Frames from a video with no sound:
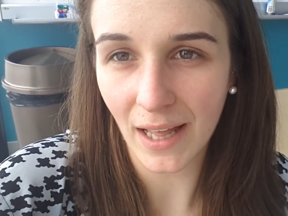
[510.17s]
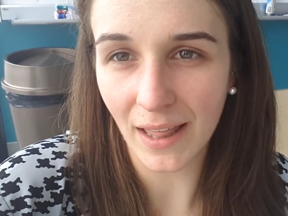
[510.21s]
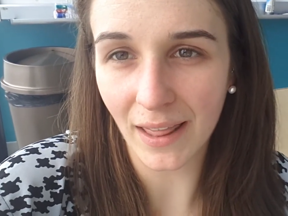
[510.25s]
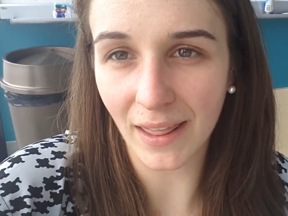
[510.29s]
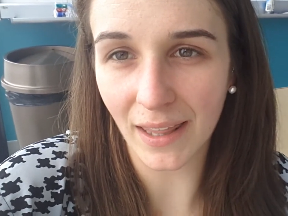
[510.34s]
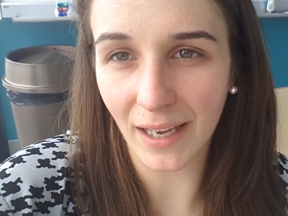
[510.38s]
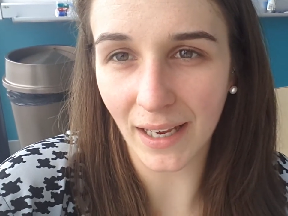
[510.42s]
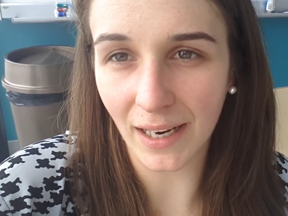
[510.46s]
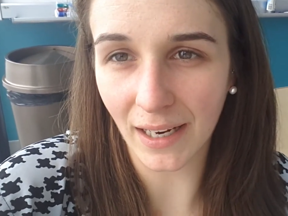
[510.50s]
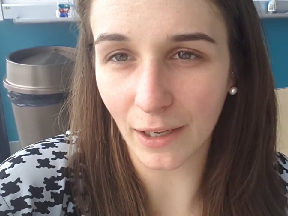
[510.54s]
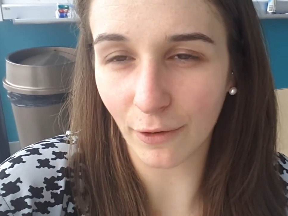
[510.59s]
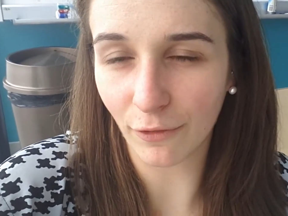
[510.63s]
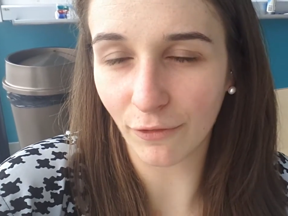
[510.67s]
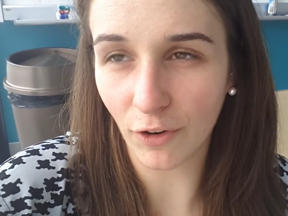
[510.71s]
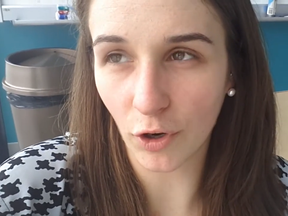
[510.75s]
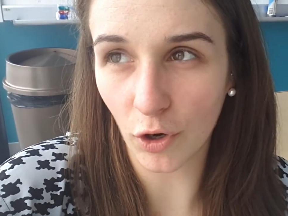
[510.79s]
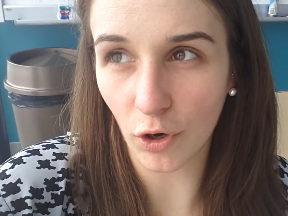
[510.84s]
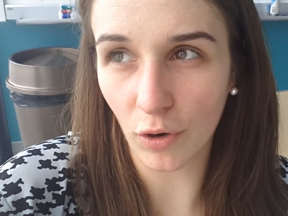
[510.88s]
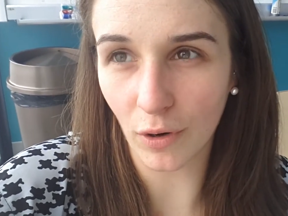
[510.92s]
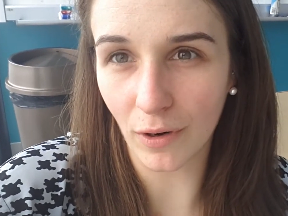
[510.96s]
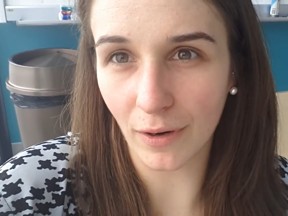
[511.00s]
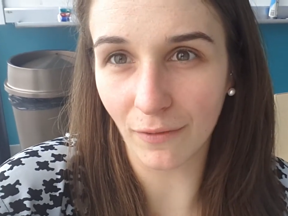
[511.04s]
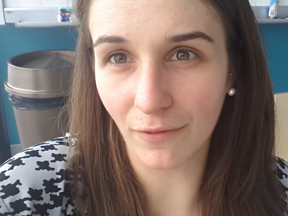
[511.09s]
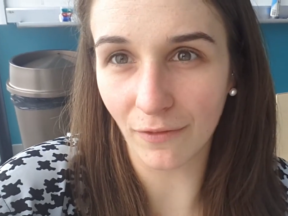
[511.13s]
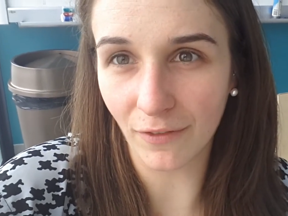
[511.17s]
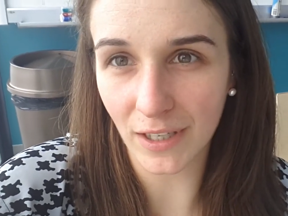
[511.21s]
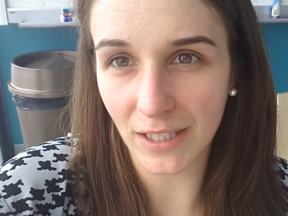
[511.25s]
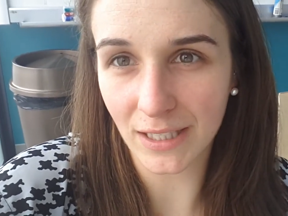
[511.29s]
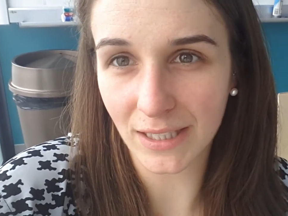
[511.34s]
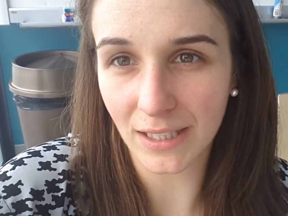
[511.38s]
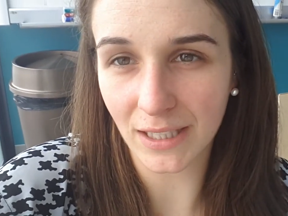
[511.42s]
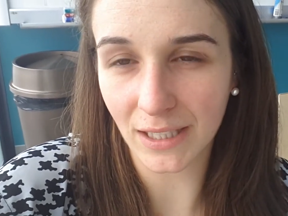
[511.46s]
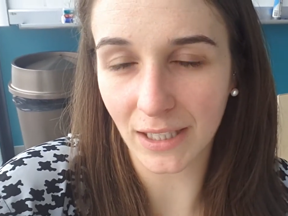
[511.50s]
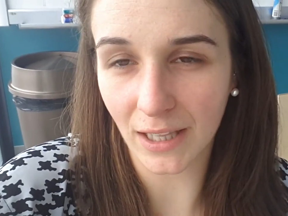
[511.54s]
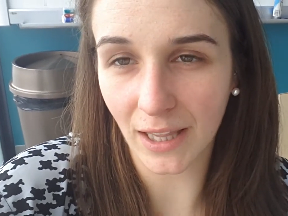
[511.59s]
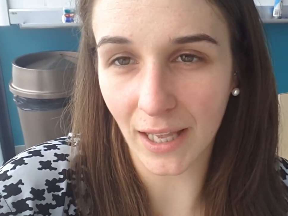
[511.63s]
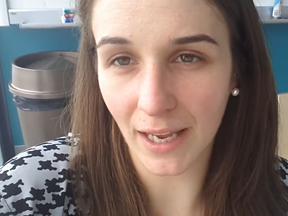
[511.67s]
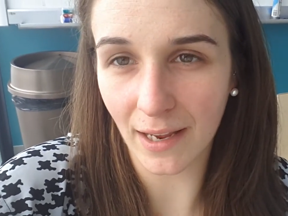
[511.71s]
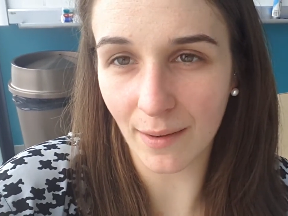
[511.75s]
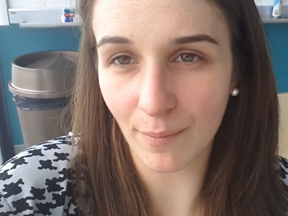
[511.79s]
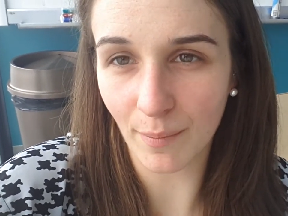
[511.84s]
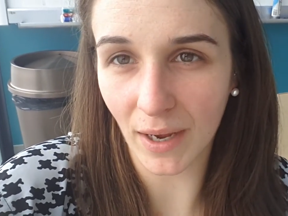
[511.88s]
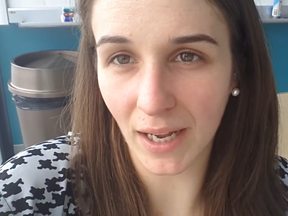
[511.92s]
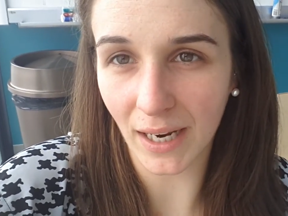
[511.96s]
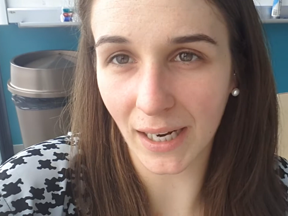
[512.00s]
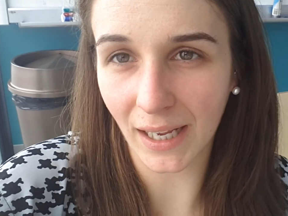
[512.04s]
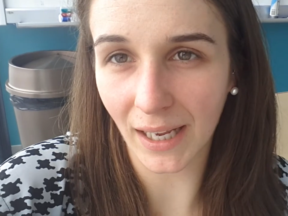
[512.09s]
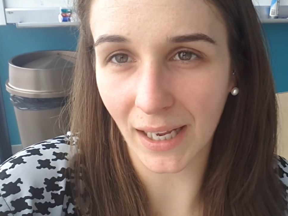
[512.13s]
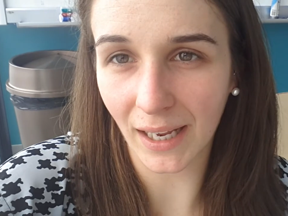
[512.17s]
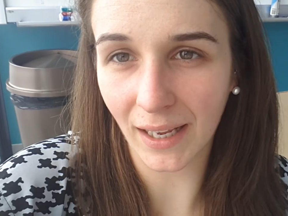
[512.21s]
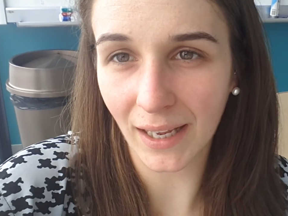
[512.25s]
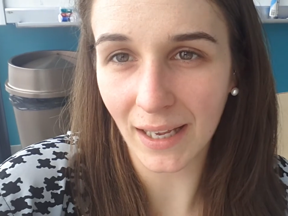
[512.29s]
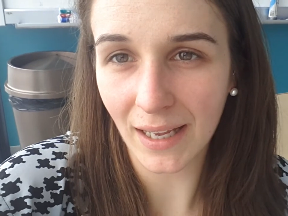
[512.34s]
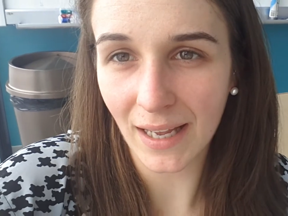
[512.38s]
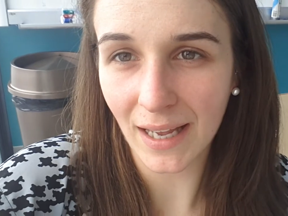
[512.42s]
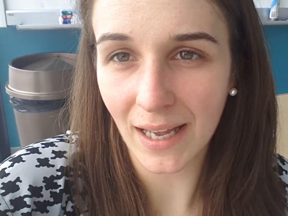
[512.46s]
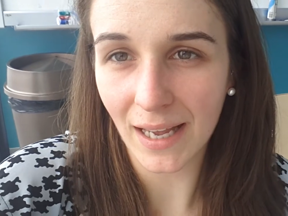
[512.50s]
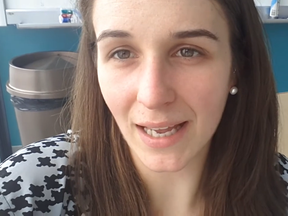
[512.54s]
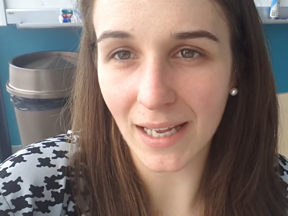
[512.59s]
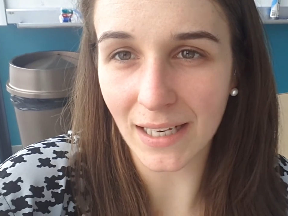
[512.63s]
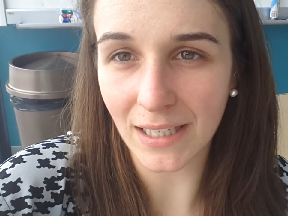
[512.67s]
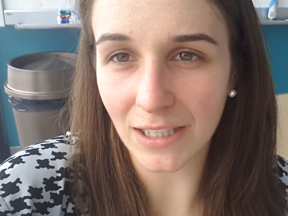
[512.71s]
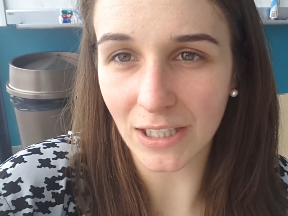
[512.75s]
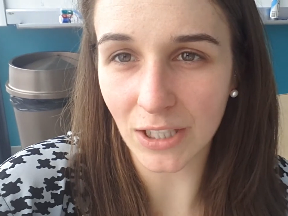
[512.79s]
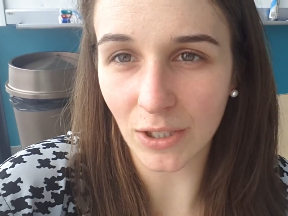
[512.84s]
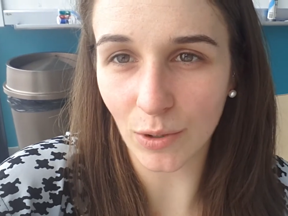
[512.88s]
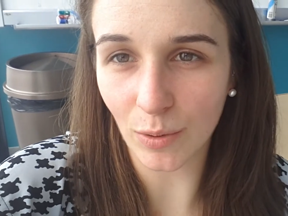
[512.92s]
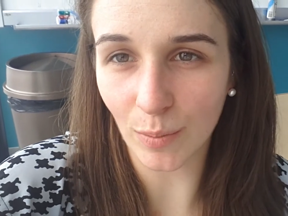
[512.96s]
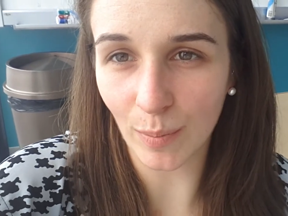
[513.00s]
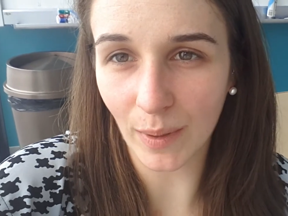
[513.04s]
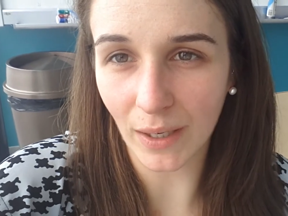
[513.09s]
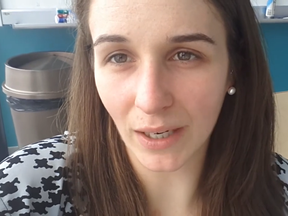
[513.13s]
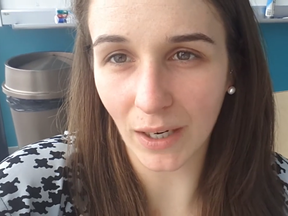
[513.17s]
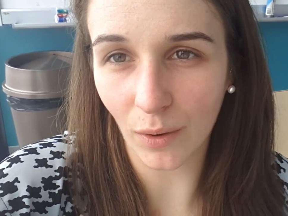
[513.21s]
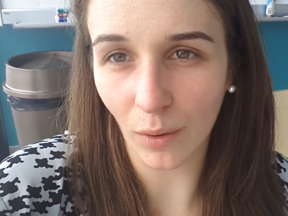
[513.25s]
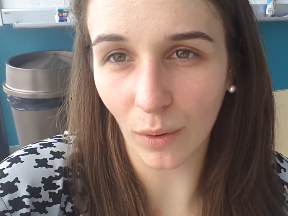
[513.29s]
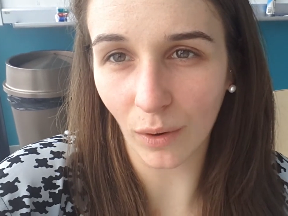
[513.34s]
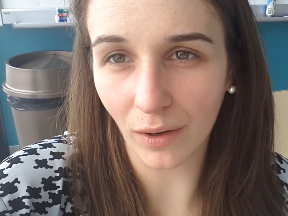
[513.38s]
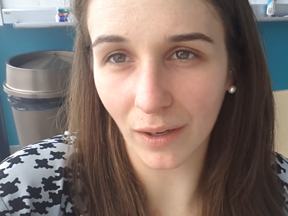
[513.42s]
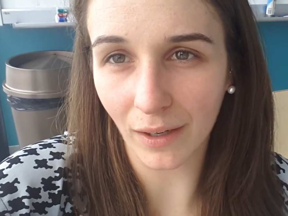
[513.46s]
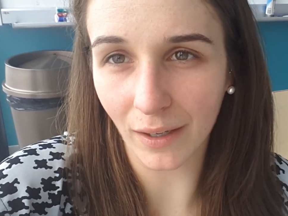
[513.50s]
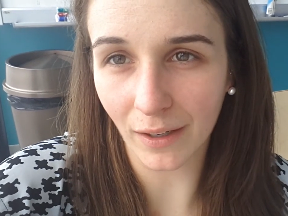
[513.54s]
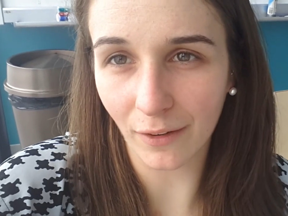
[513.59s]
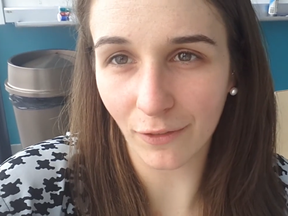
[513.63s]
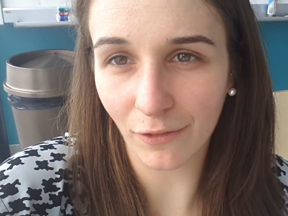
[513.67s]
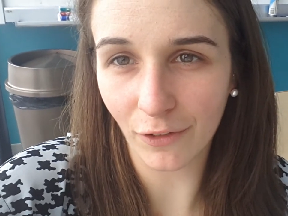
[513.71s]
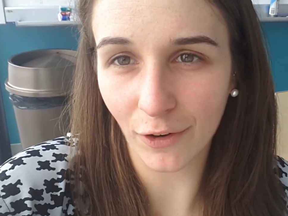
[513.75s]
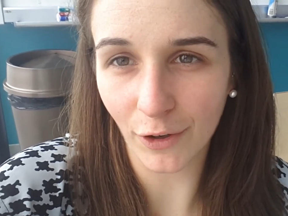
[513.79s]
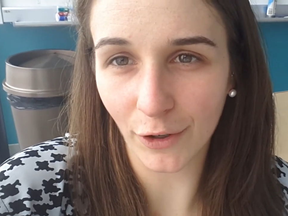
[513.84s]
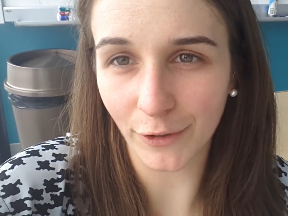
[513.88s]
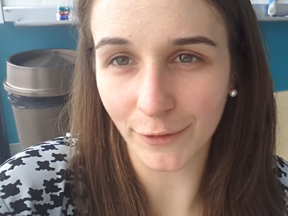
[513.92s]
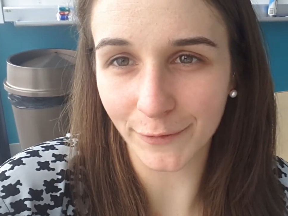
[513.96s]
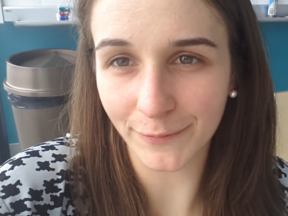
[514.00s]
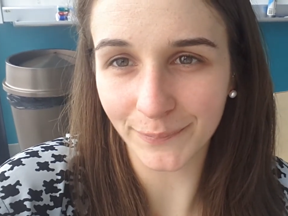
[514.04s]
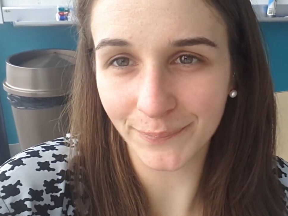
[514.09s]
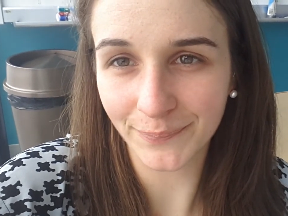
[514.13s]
than if you'd invested that money into better quality food?